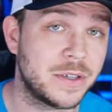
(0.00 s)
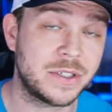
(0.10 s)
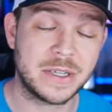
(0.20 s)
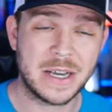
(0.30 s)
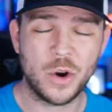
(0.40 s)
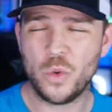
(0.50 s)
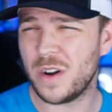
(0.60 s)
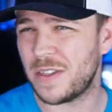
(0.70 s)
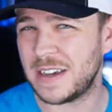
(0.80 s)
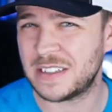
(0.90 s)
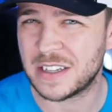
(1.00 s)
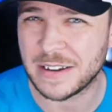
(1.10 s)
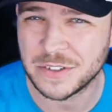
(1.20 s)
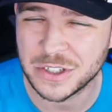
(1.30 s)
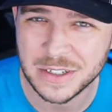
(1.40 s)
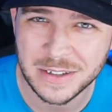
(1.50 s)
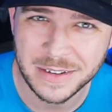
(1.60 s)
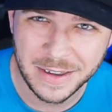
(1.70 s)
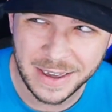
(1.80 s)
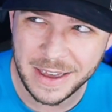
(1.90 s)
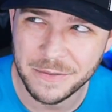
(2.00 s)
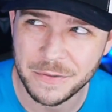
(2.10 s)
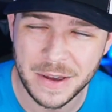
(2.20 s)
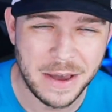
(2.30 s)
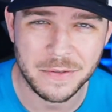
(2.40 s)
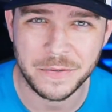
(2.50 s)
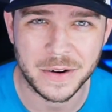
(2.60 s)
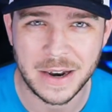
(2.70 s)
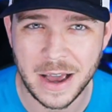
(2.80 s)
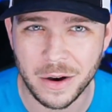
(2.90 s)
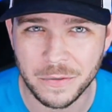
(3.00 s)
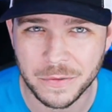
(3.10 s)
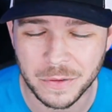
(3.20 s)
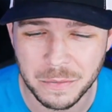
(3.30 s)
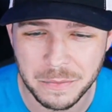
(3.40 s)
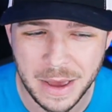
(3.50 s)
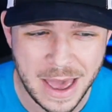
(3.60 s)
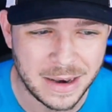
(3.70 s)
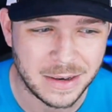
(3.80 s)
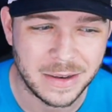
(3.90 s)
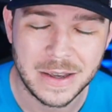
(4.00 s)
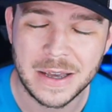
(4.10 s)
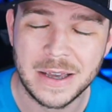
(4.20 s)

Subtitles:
There's one of the things that I've just haven't figured out for Madden